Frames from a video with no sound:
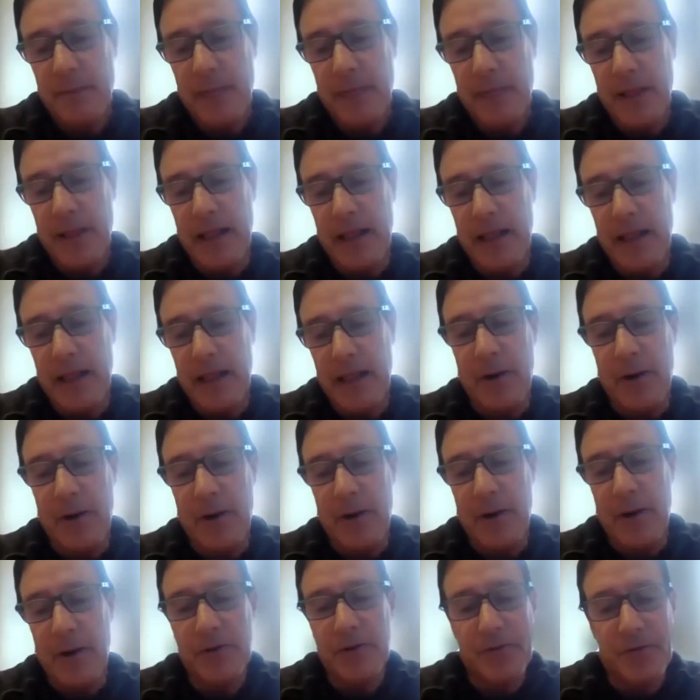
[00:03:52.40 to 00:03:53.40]
allowance
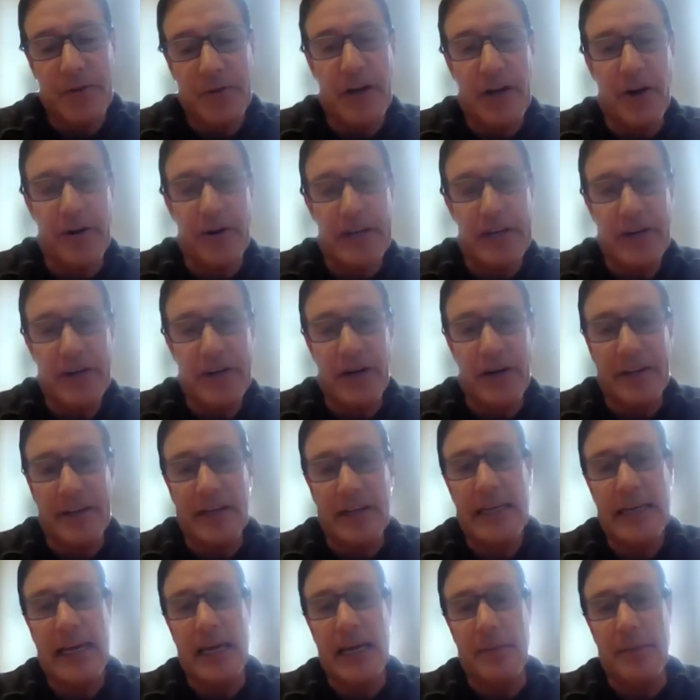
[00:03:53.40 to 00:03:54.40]
for the R&D credit that
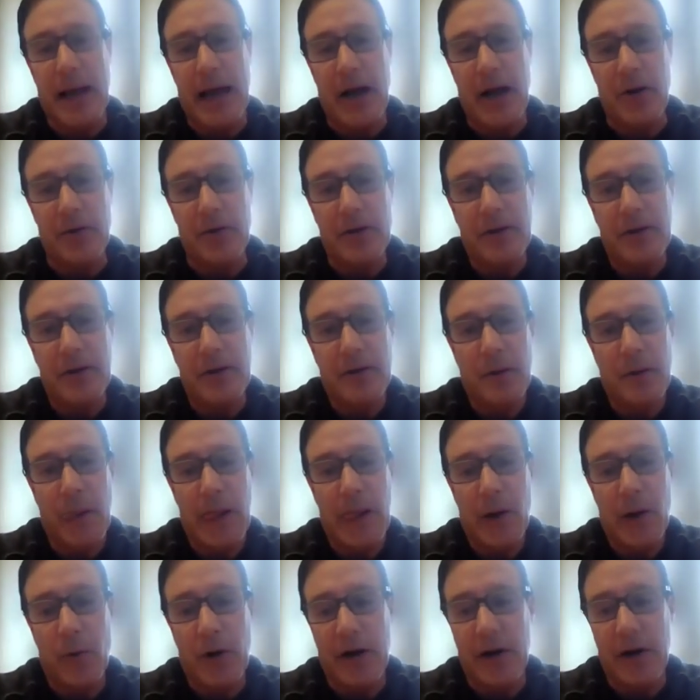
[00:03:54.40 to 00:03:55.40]
came out
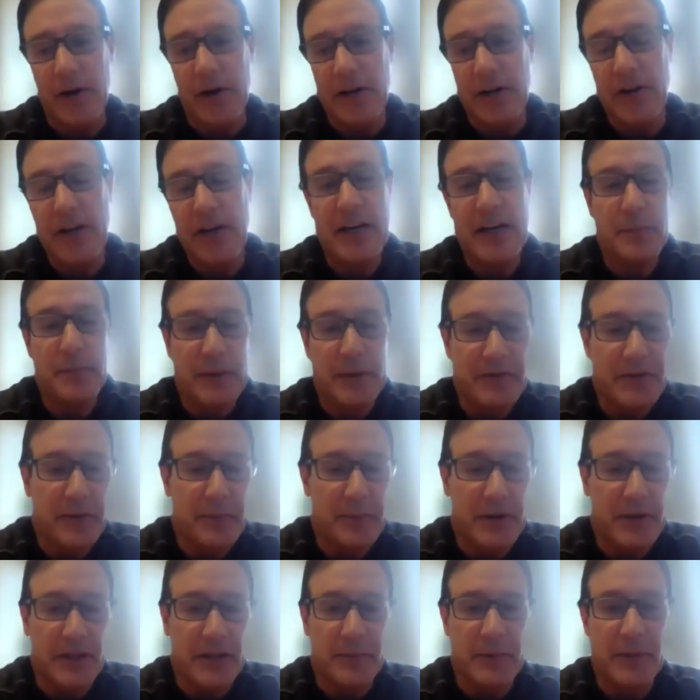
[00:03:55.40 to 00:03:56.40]
where, you had to be
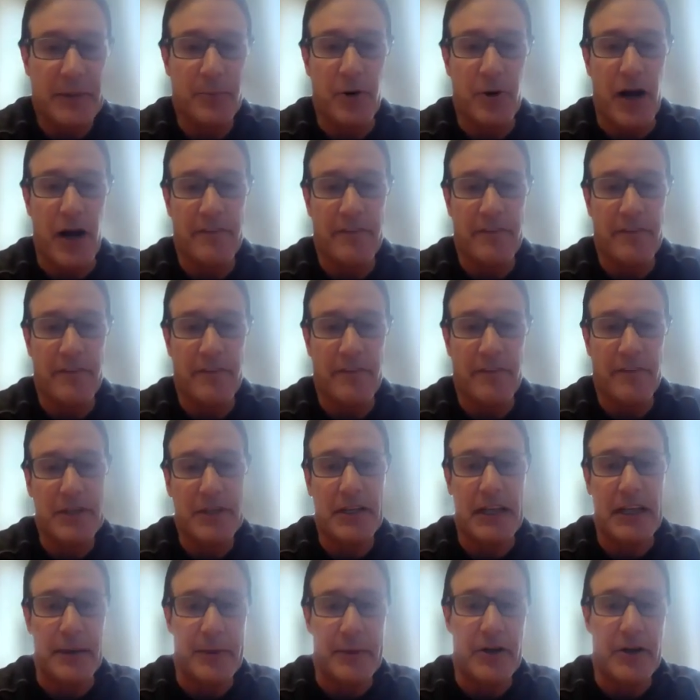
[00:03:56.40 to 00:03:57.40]
typically be profitable to
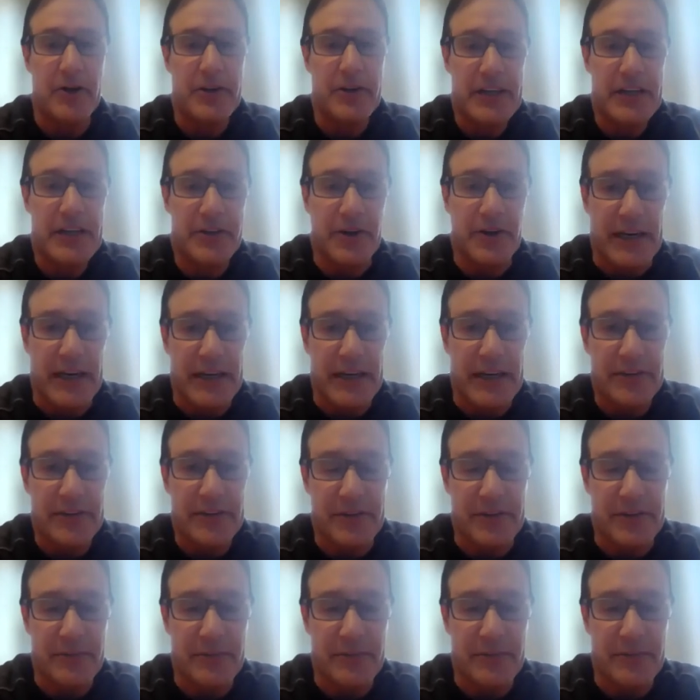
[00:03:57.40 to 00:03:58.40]
claim an R&D credit. It's
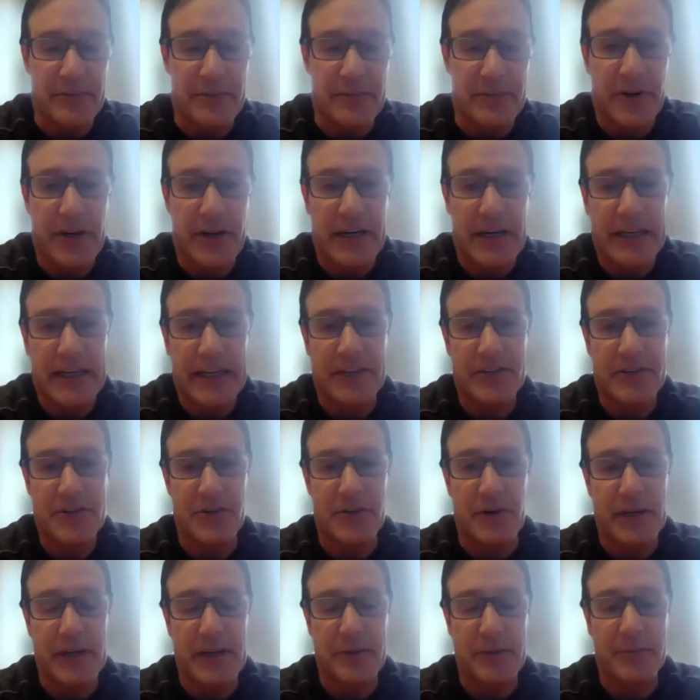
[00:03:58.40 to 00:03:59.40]
a credit against
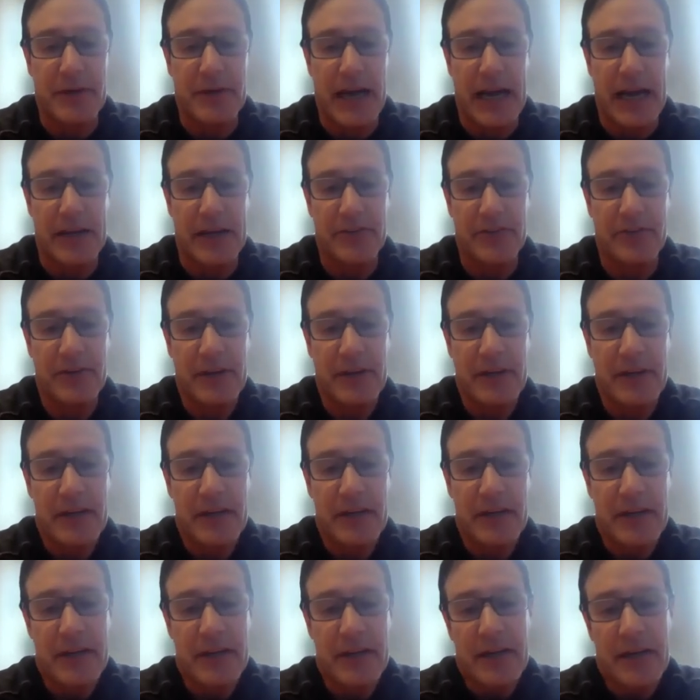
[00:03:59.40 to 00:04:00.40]
your income tax.
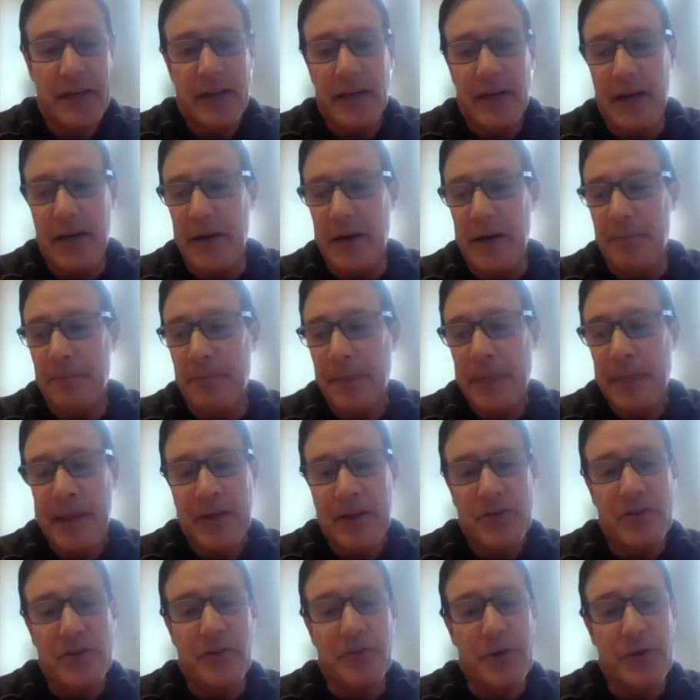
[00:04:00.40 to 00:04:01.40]
Uh,
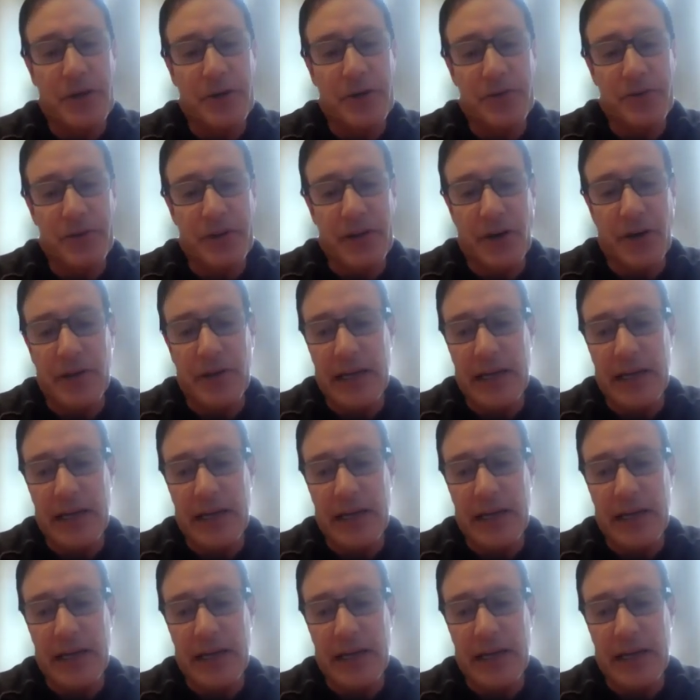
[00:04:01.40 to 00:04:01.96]
Several years ago, they